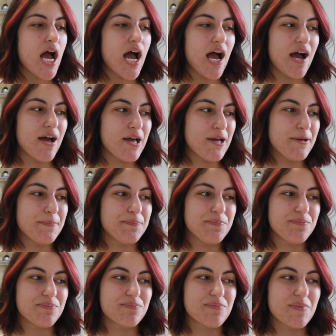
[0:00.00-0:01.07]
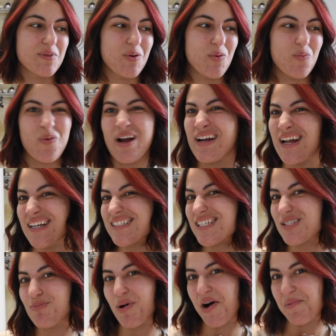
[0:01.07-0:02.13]
Why not
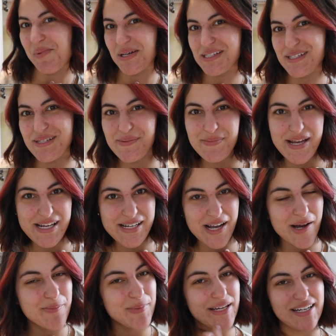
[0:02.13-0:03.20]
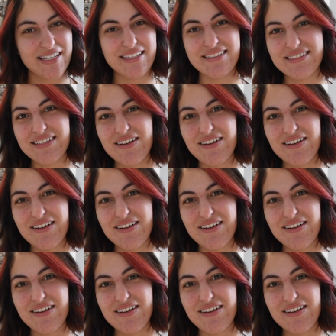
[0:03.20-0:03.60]
just pop on some makeup and,